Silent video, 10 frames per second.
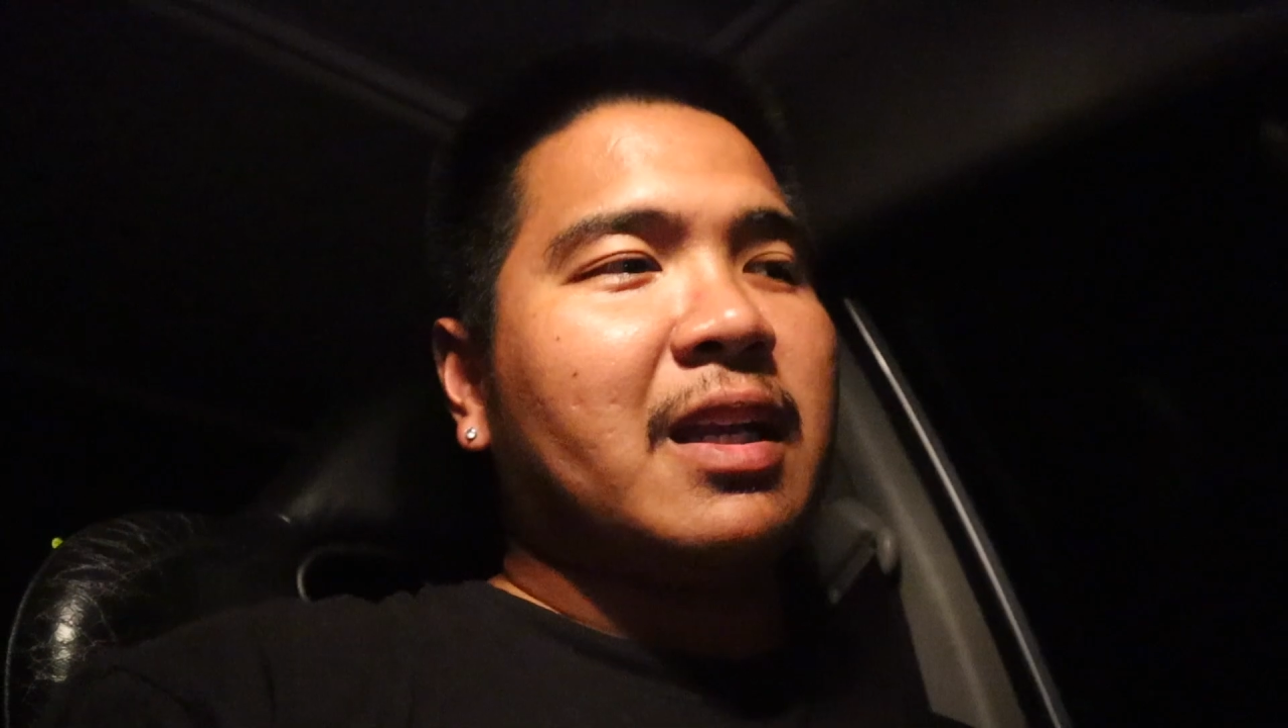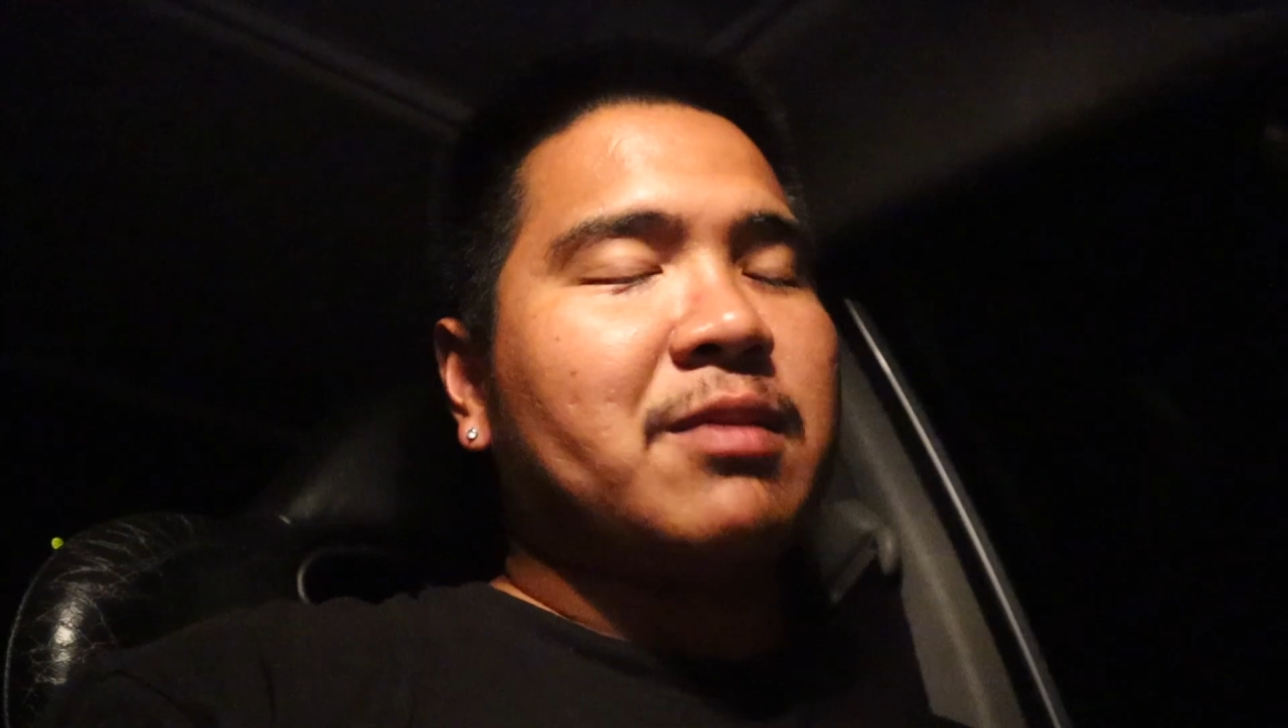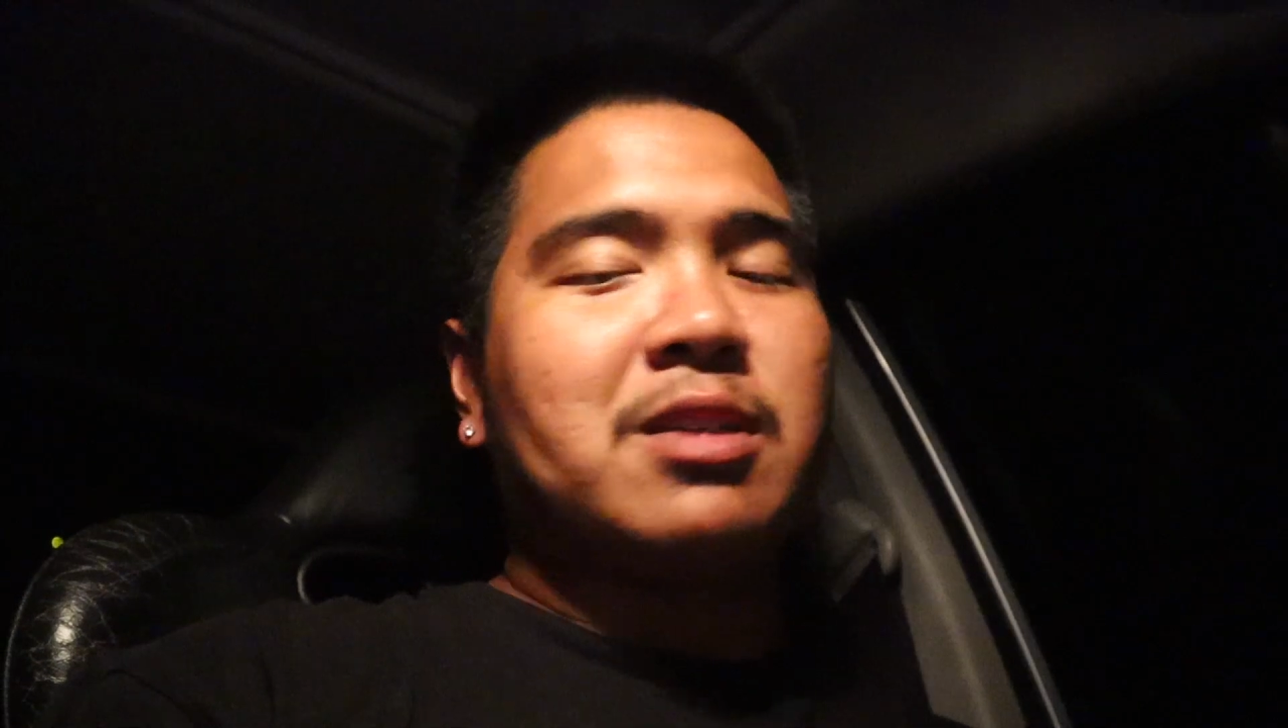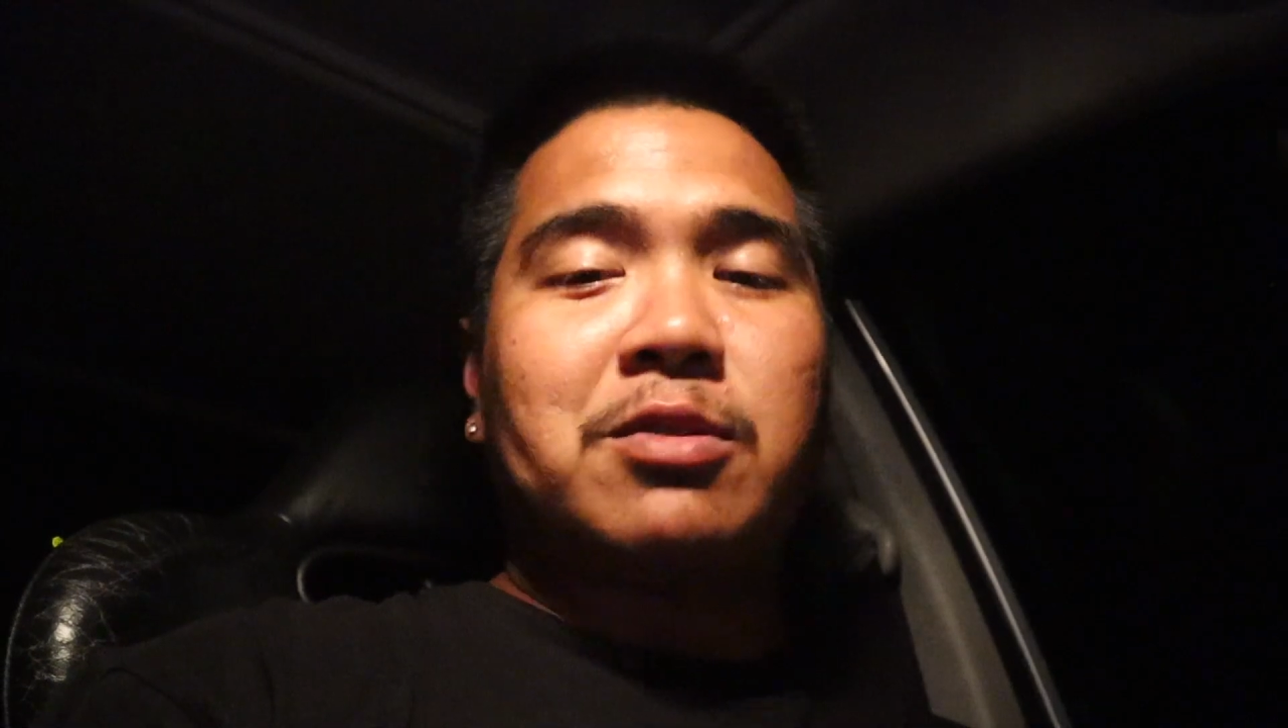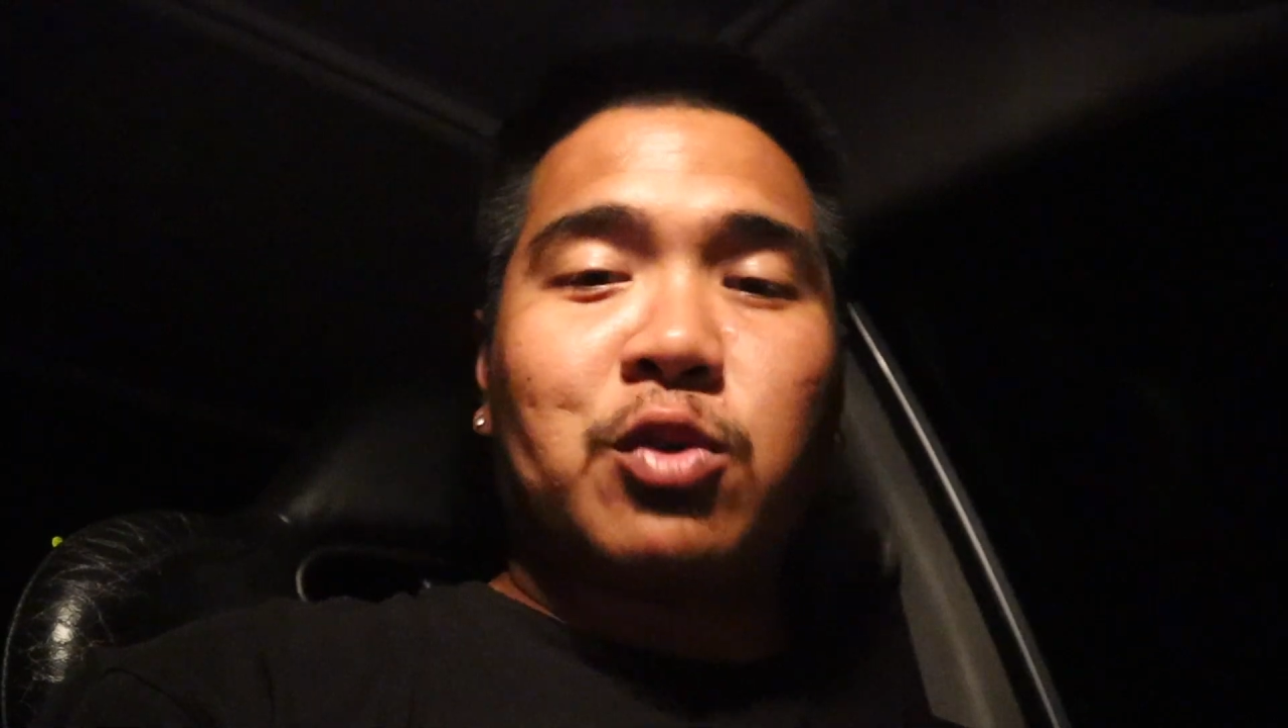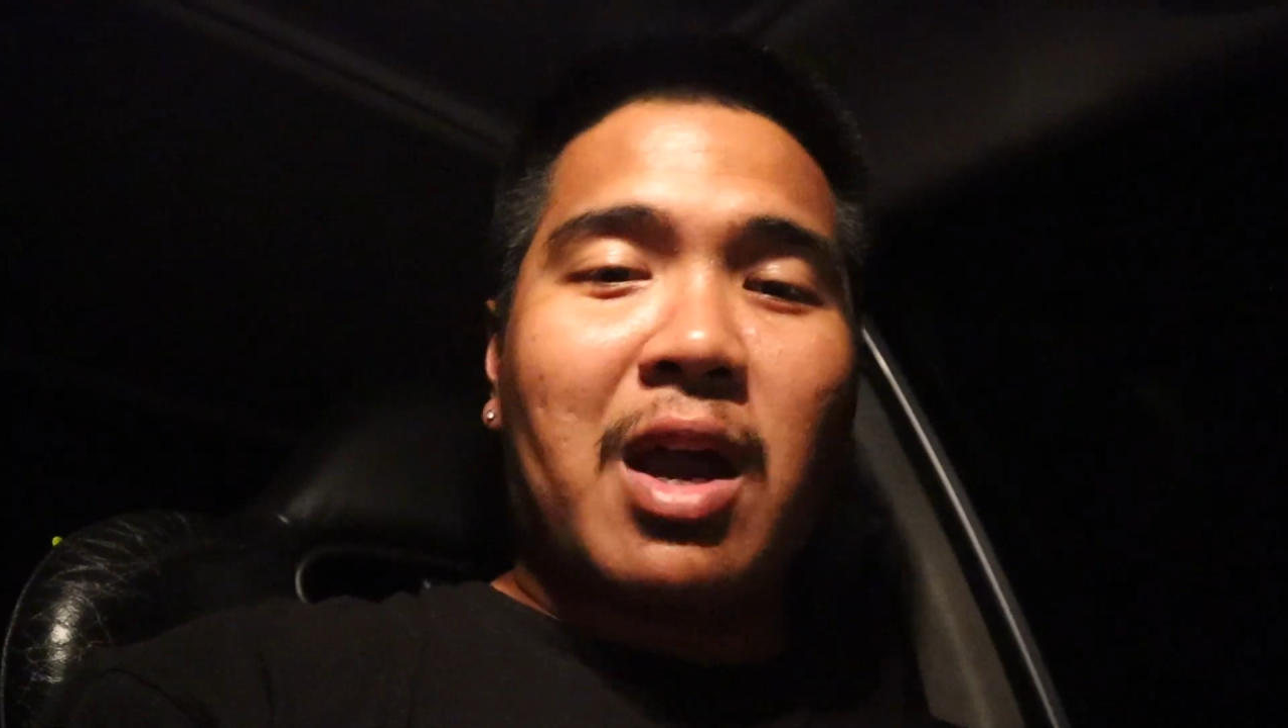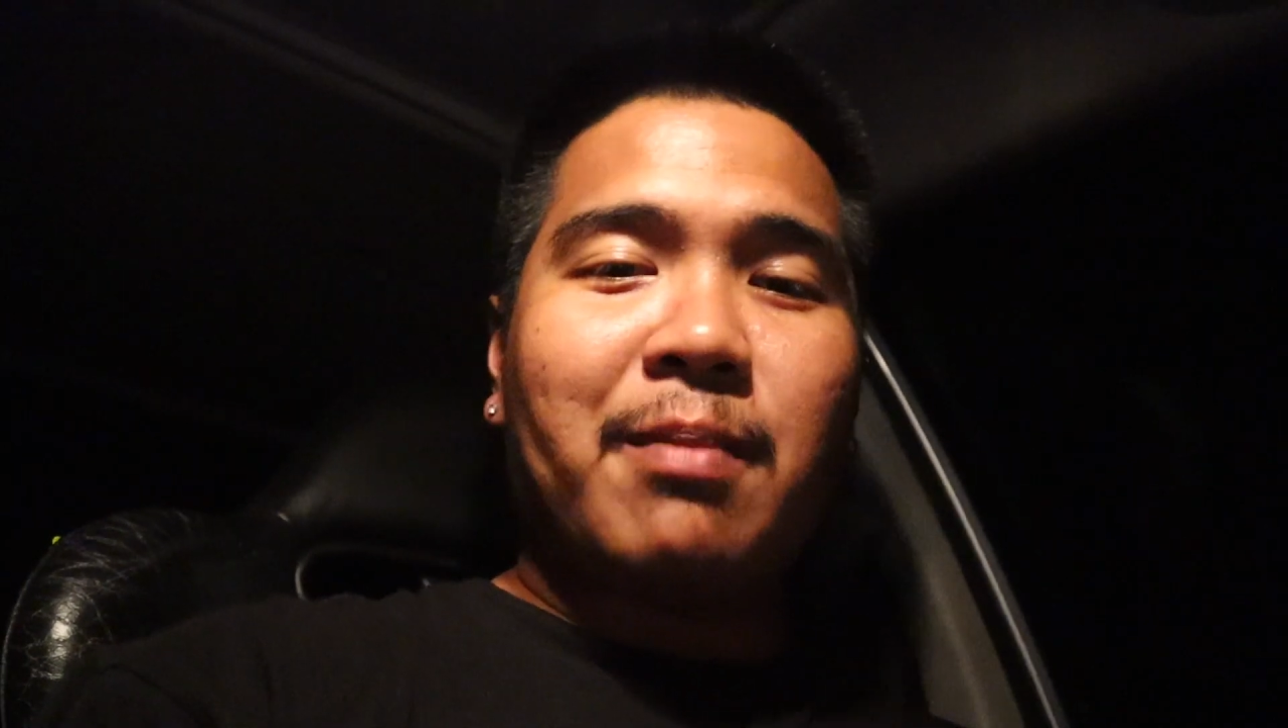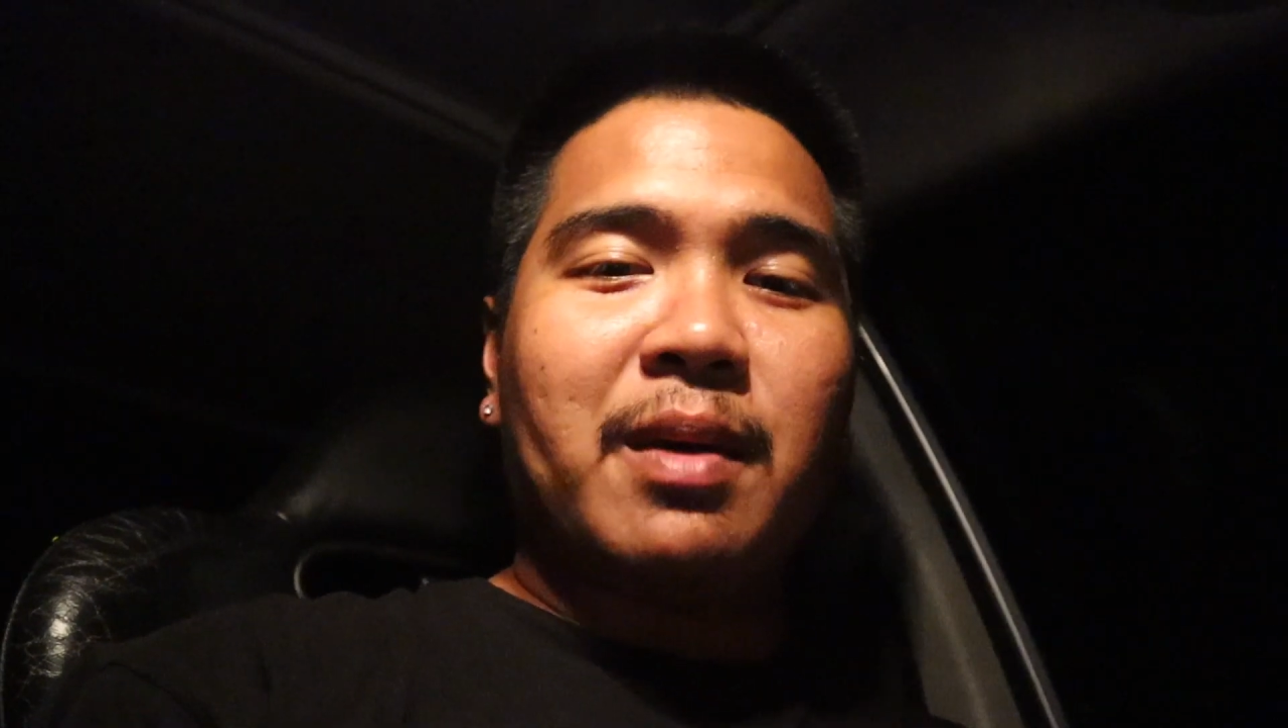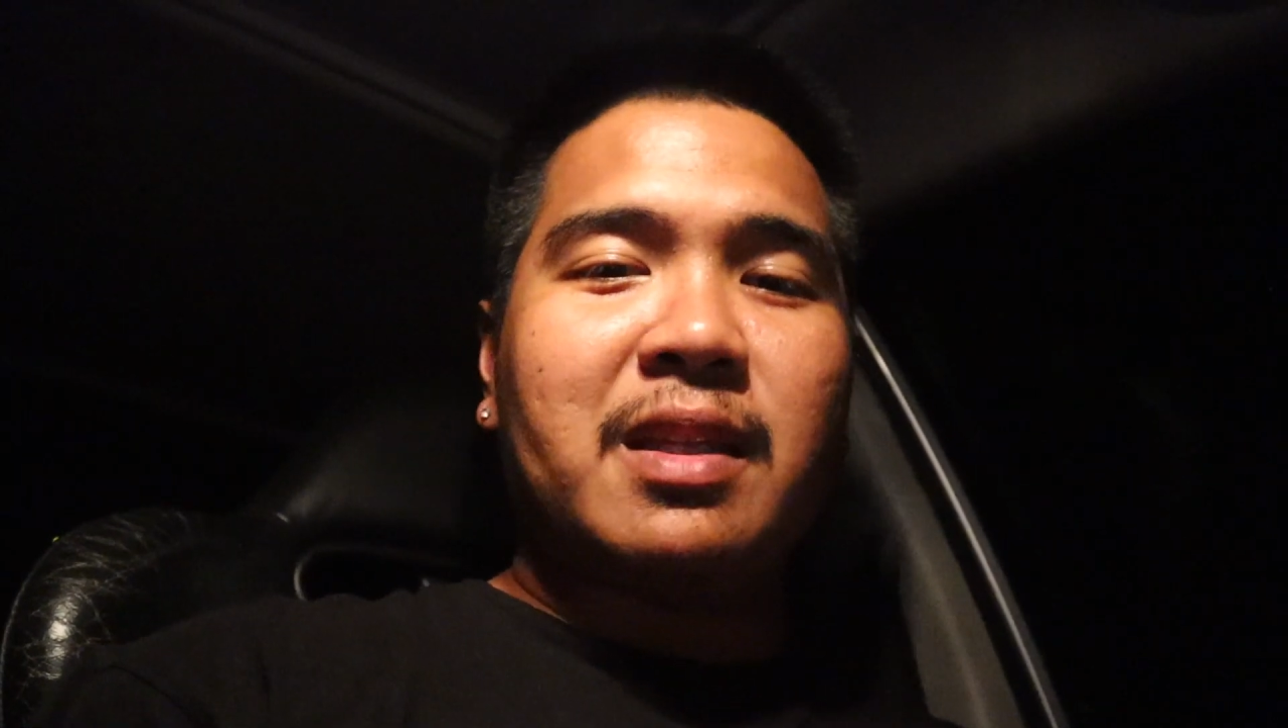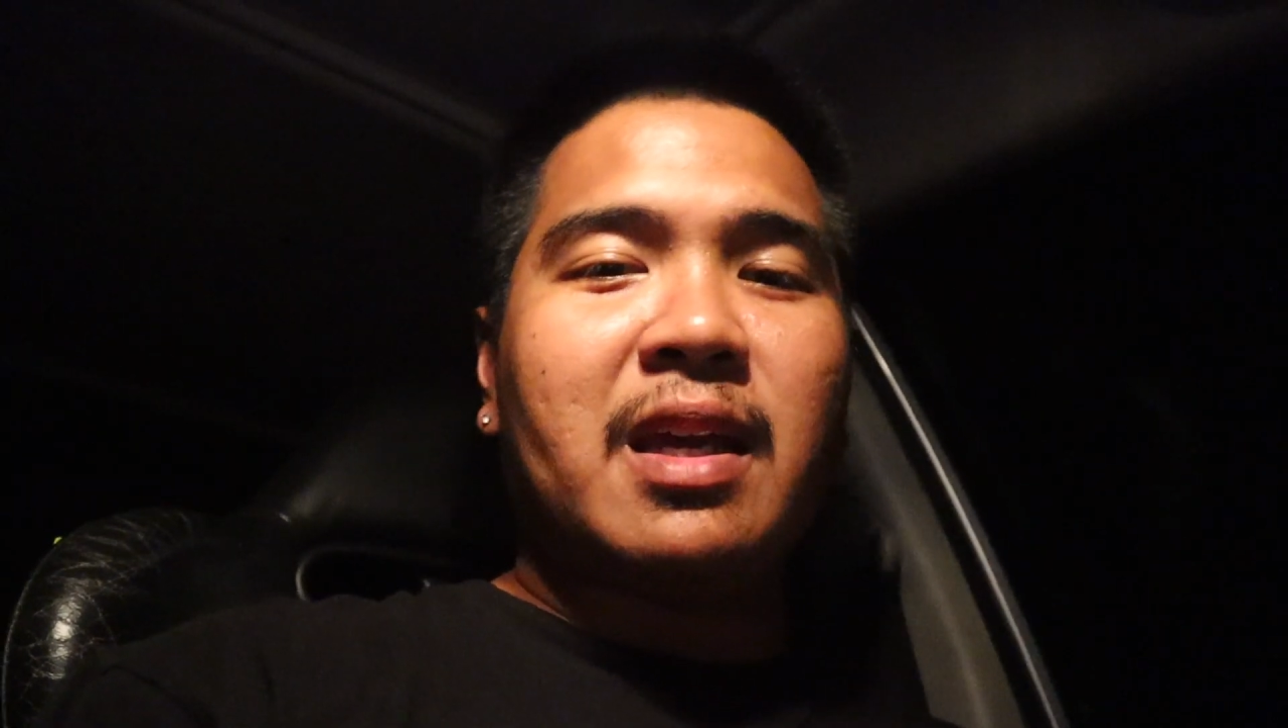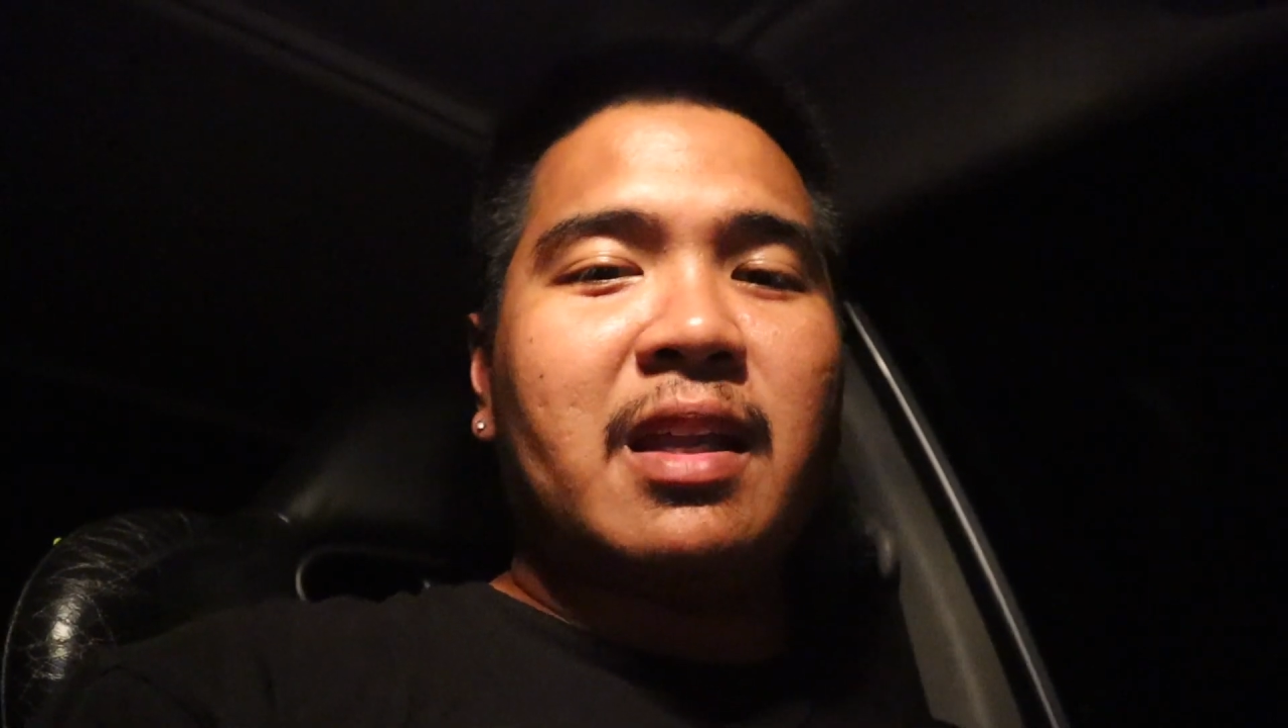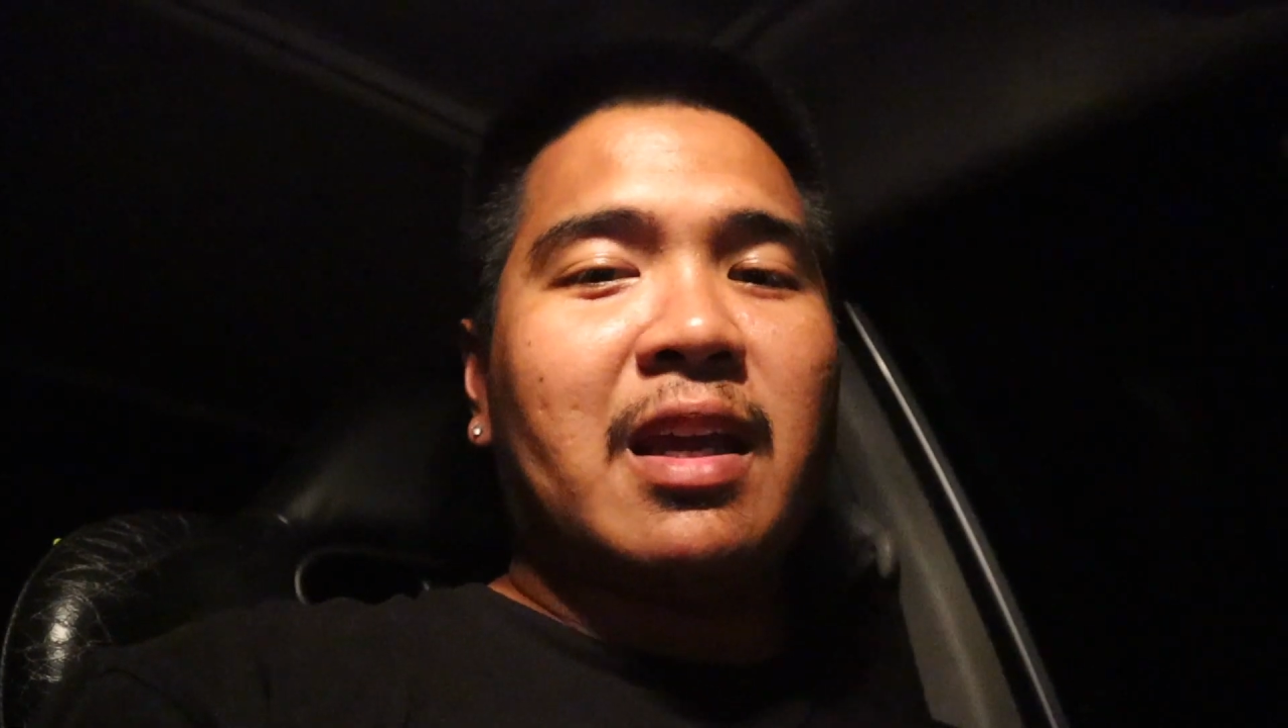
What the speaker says: and subscribe button,